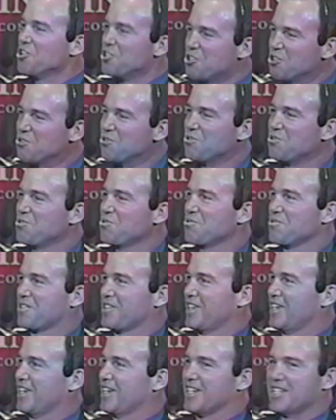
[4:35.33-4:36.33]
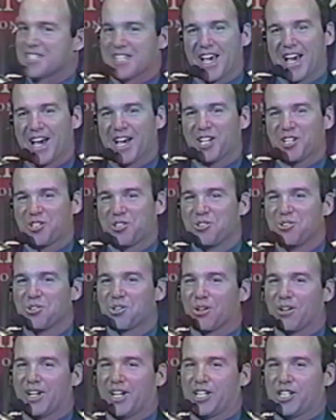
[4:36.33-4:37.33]
do new things, ask new
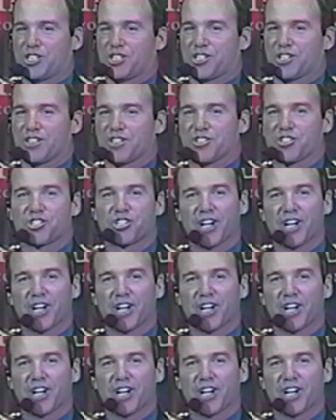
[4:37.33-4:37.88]
questions,